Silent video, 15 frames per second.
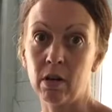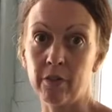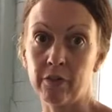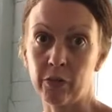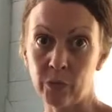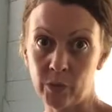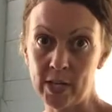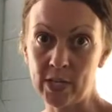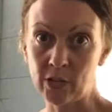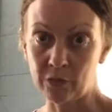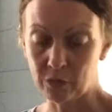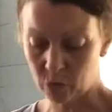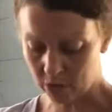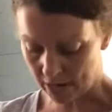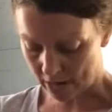of 3 to
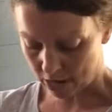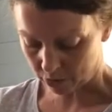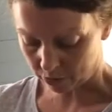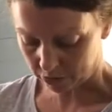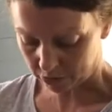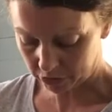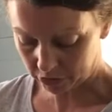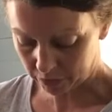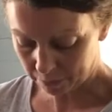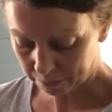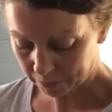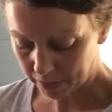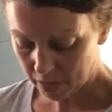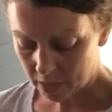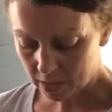4 hours.
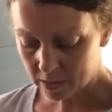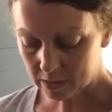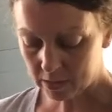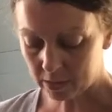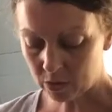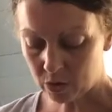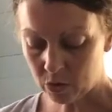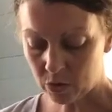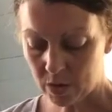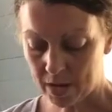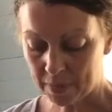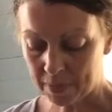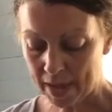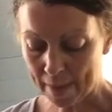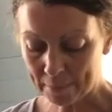So
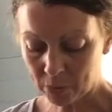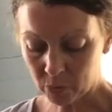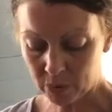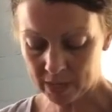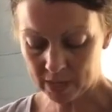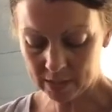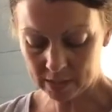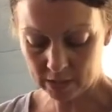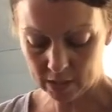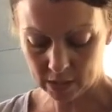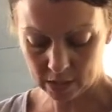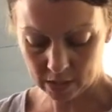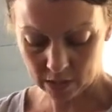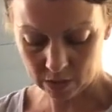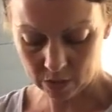at that point,
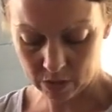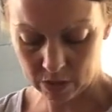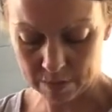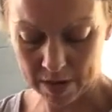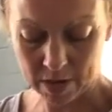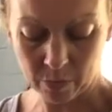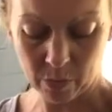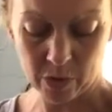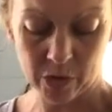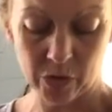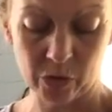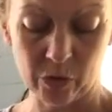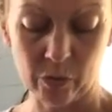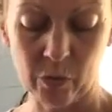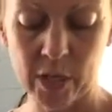you might want to